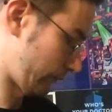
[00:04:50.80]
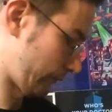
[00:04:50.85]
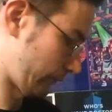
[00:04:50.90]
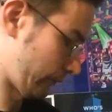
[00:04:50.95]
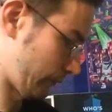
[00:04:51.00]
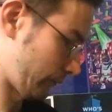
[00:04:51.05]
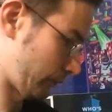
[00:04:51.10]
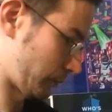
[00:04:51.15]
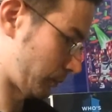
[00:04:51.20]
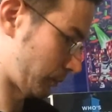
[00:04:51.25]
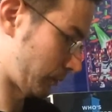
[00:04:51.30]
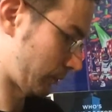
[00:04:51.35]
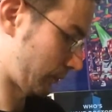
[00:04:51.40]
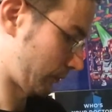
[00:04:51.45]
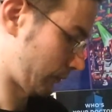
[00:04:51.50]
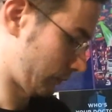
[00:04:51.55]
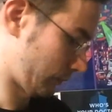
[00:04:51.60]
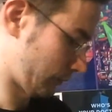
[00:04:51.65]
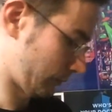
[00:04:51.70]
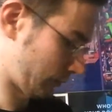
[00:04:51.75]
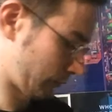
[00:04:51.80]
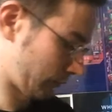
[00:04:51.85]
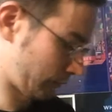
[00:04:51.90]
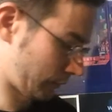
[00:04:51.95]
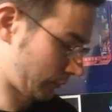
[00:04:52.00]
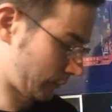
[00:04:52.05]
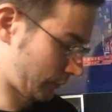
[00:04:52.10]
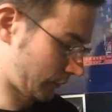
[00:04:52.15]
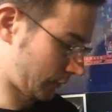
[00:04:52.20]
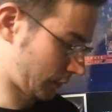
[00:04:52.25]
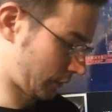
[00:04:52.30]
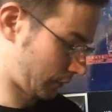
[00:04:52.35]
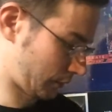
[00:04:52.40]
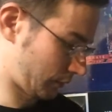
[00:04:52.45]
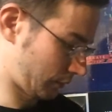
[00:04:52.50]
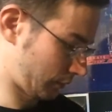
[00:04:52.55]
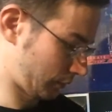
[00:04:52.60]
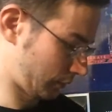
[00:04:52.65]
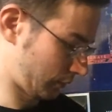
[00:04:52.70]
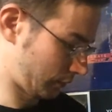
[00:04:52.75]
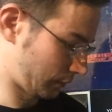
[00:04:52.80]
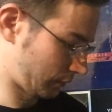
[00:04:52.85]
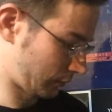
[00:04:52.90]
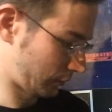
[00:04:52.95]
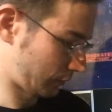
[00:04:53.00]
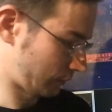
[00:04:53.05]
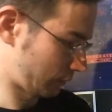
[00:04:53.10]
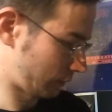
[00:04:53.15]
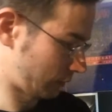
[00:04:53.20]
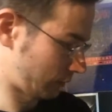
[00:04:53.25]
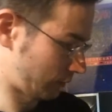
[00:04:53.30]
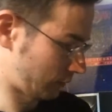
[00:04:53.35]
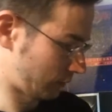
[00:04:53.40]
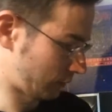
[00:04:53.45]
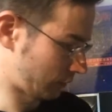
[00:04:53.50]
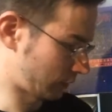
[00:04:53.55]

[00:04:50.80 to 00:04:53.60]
Nothing is said.